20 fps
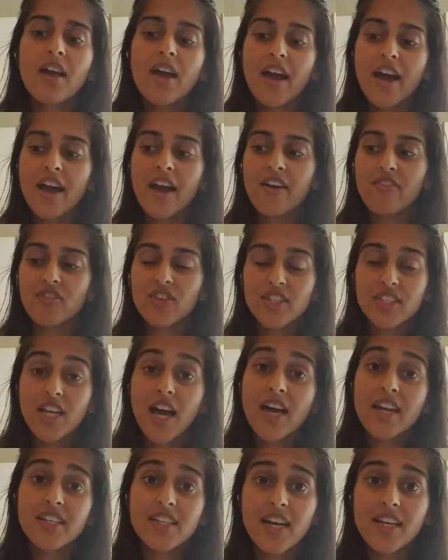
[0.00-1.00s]
And this
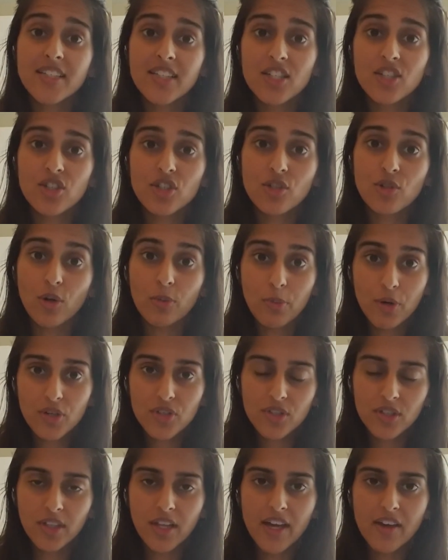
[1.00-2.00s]
kind of ties into your
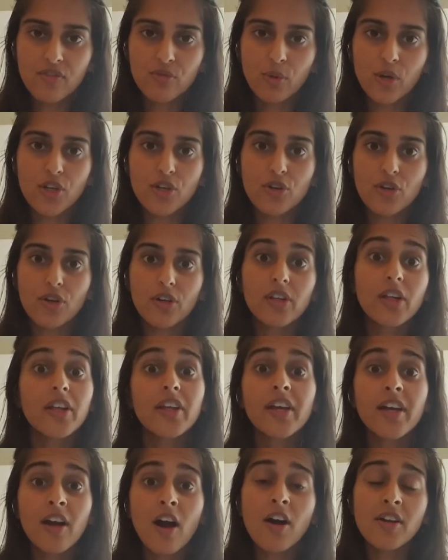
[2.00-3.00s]
personal life where you're
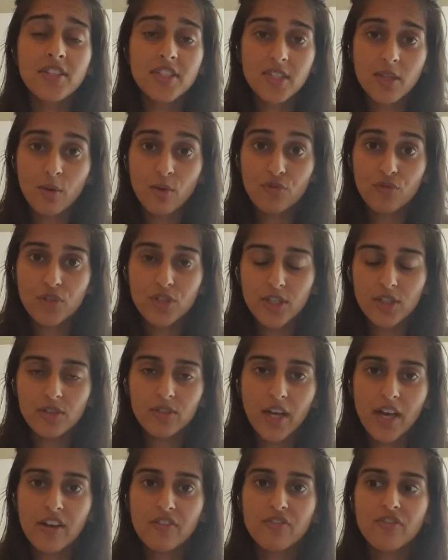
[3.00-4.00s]
clinging on to someone for dear
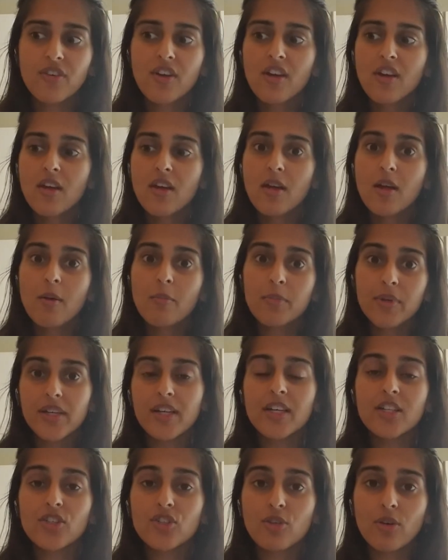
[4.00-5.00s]
life
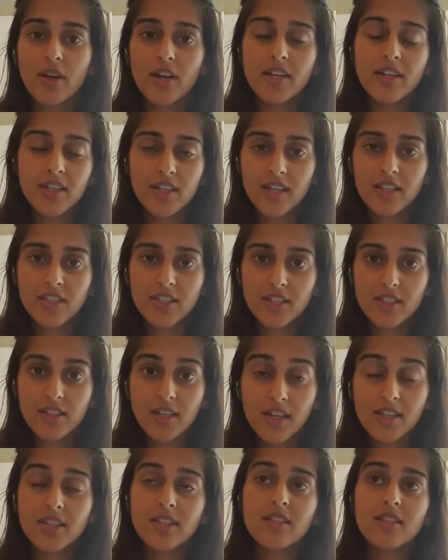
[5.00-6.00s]
because you're in an
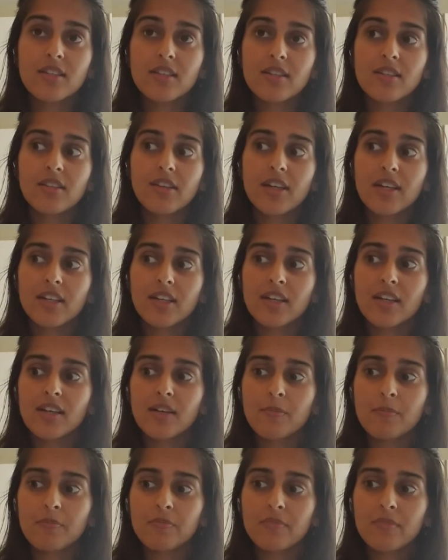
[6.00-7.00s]
in like
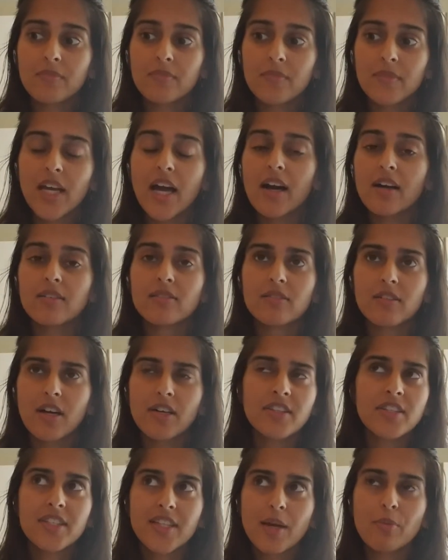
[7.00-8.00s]
a yeah.
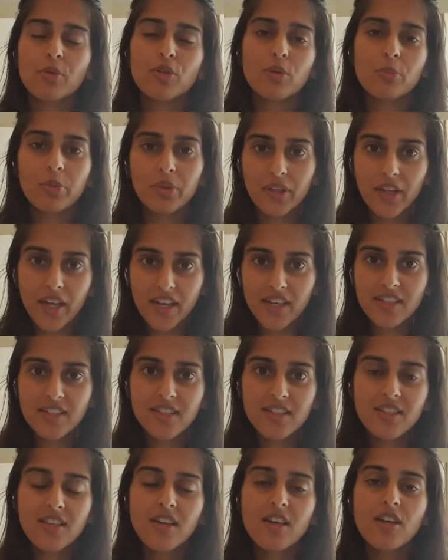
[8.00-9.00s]
unstable
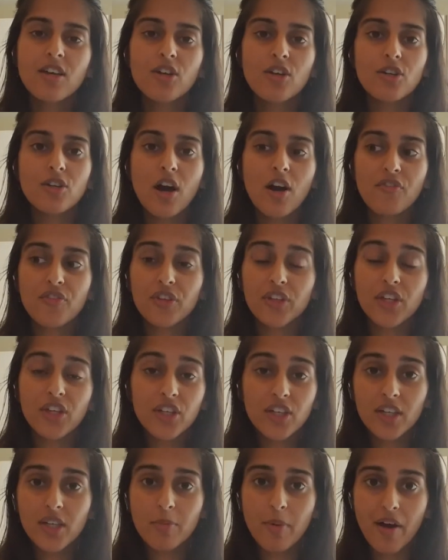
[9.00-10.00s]
place, you're not feeling
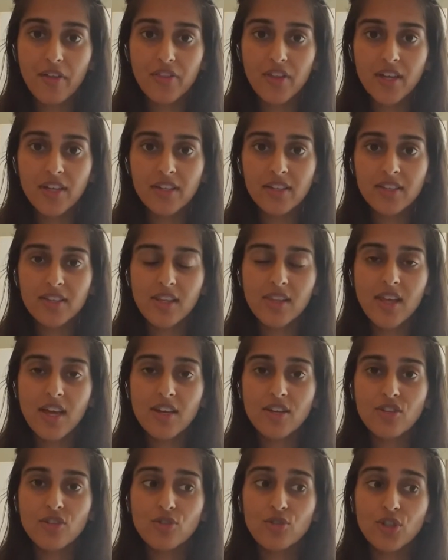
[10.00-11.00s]
good about things, and
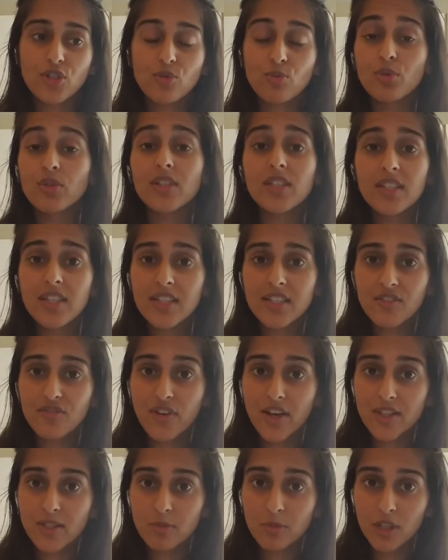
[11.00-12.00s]
then you just really need to
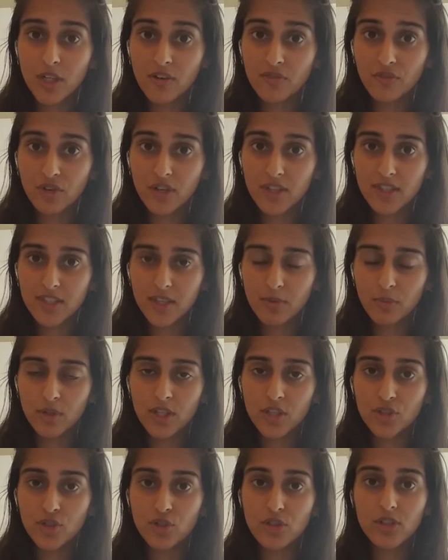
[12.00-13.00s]
find some comfort in someone,
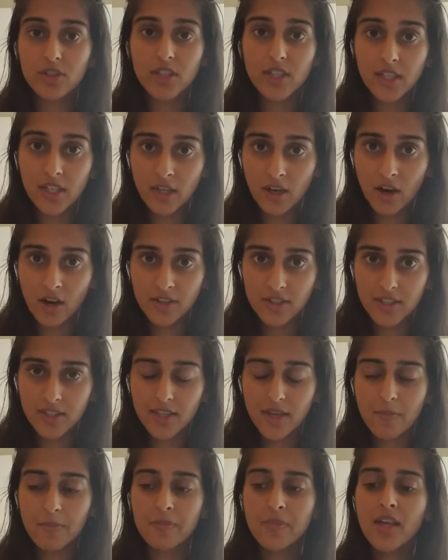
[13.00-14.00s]
and so you're clinging on to
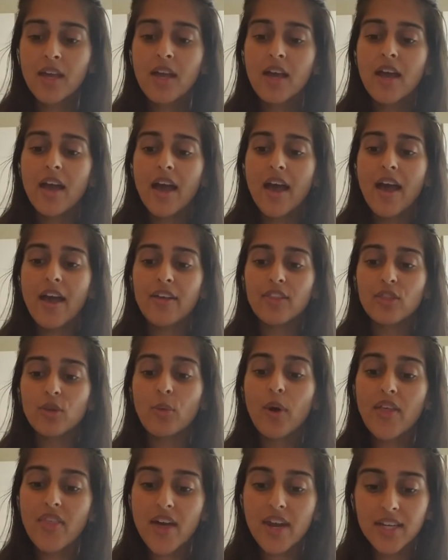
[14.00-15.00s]
them. And the
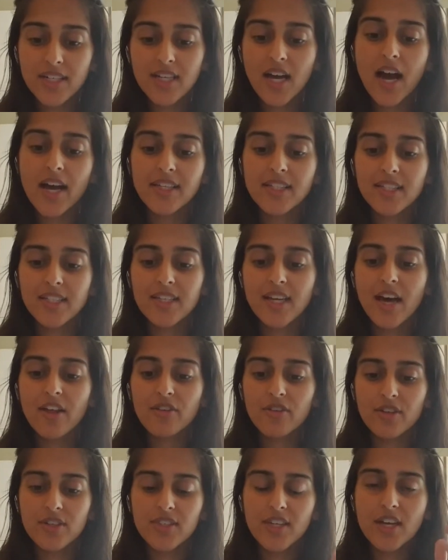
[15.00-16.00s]
way that it ties
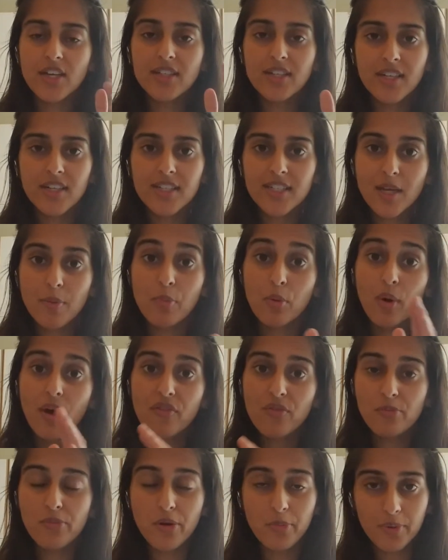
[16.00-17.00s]
together is that you need to step away
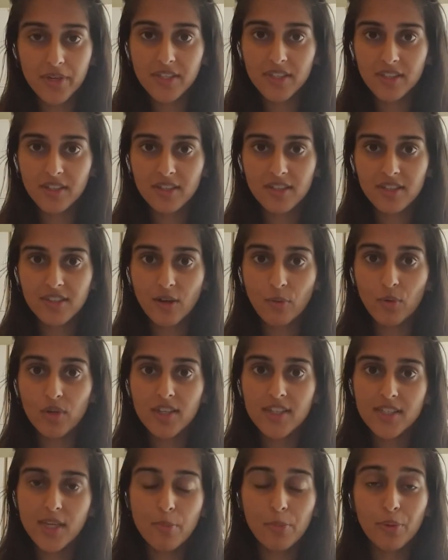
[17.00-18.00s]
from your business. And when you
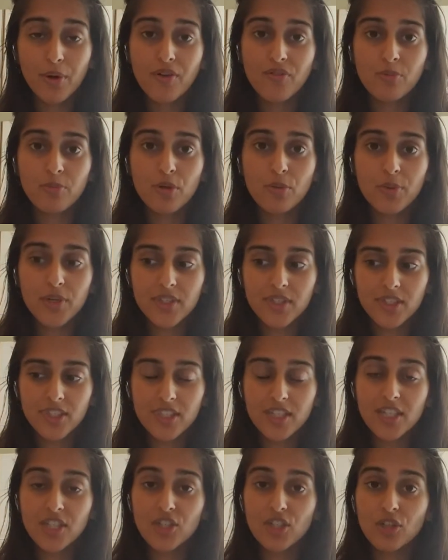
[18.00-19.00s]
step away from your business,
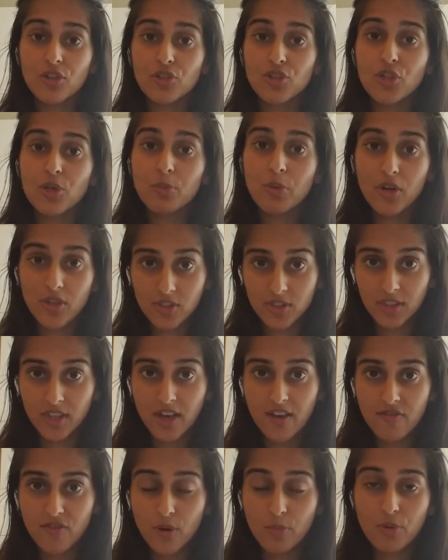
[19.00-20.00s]
you need to go to your personal
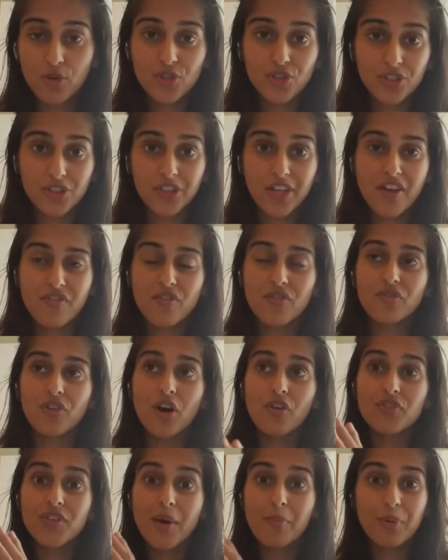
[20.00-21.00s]
life. Your personal life
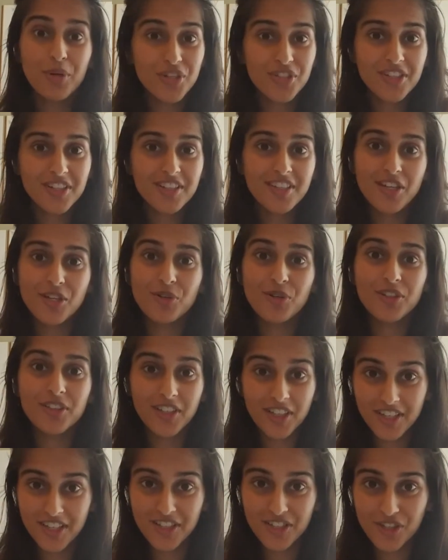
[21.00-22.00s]
involves that person that you're
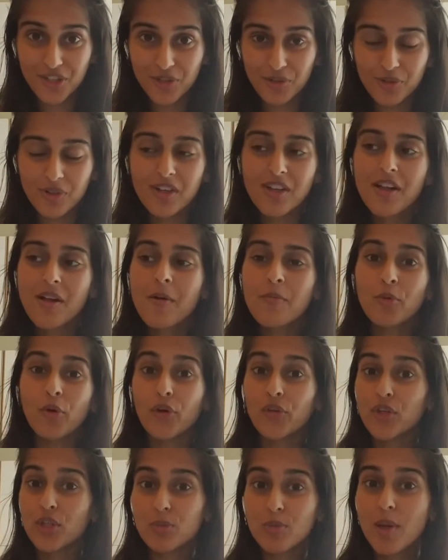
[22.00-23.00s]
clinging to,
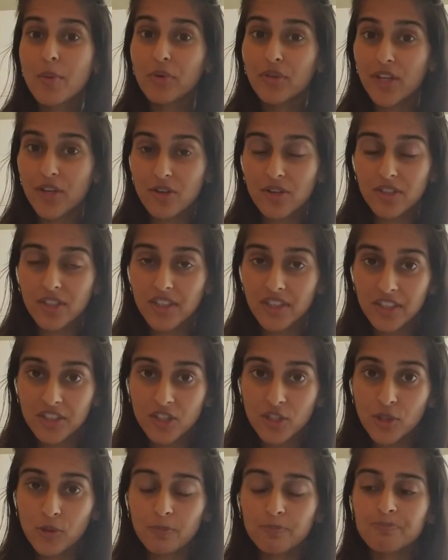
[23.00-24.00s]
or those people that you're clinging
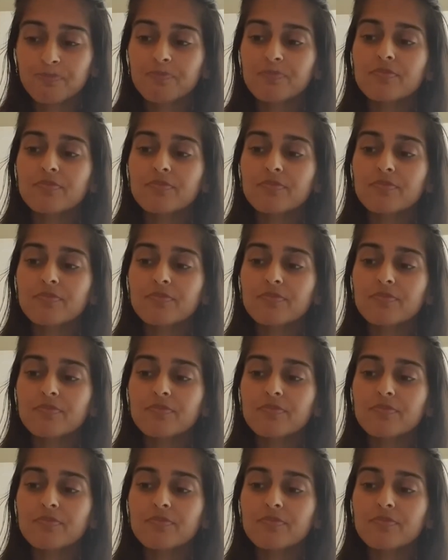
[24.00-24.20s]
to.